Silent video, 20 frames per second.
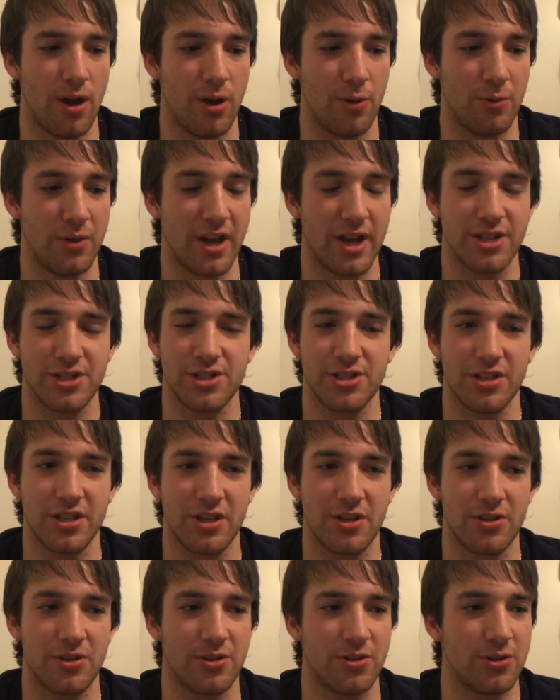We actually
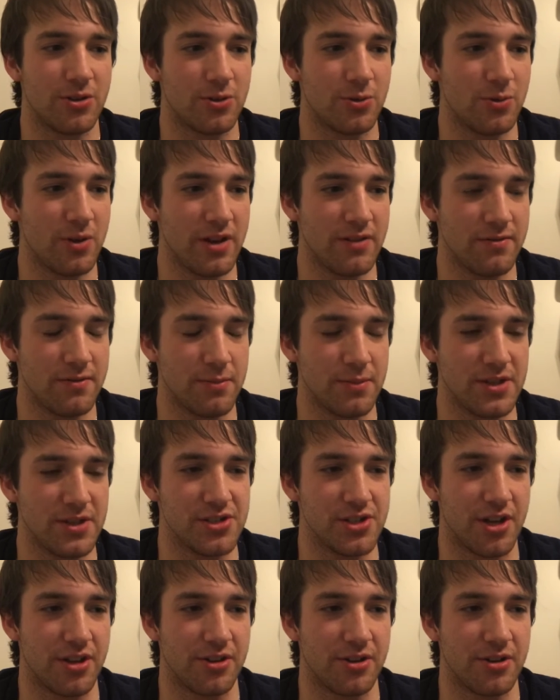couldn't look away from
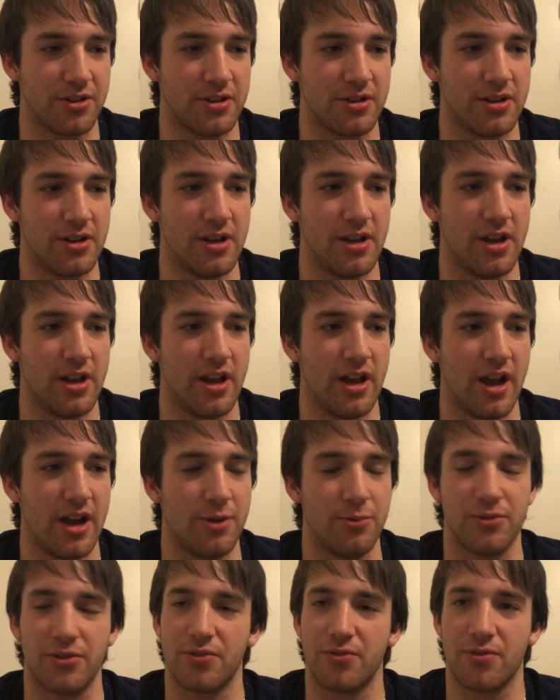other, and it
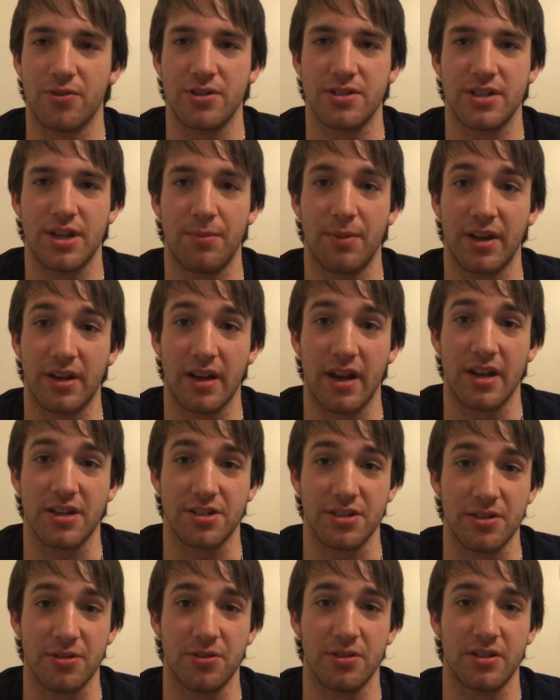was the first time I could
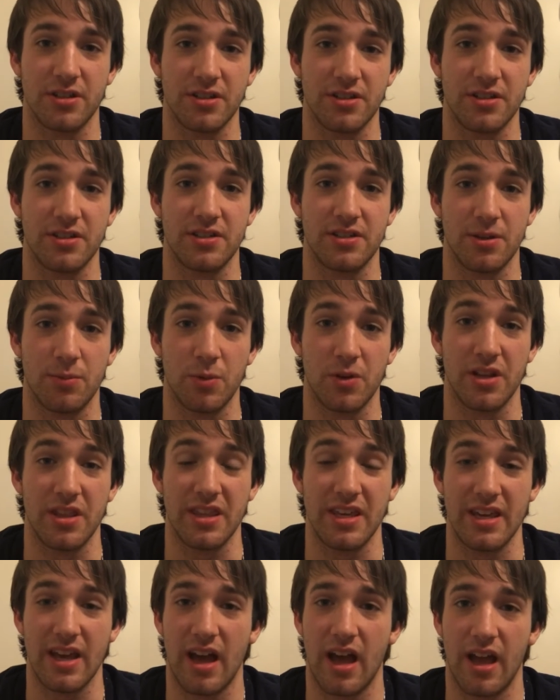actually look into someone in
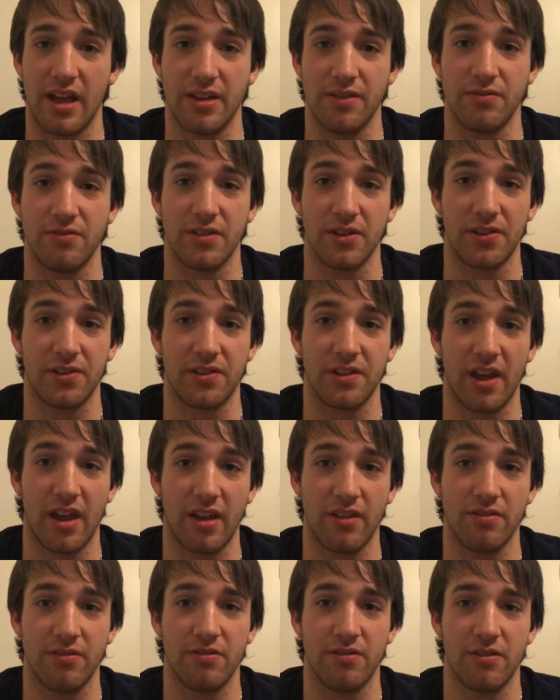the eye and feel
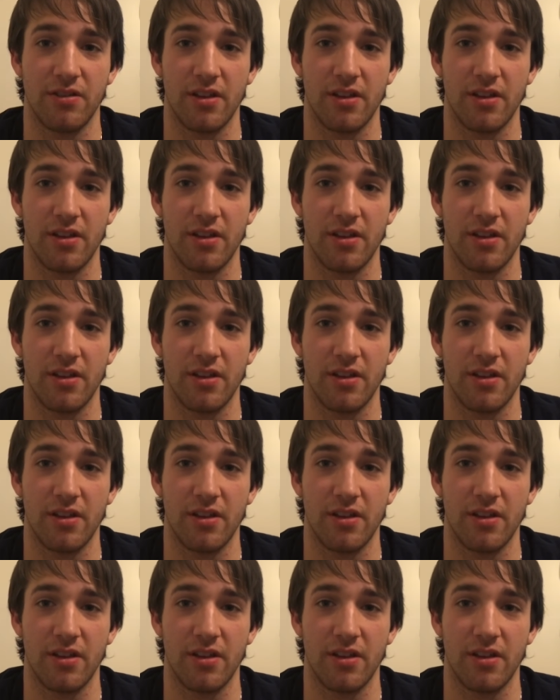safe.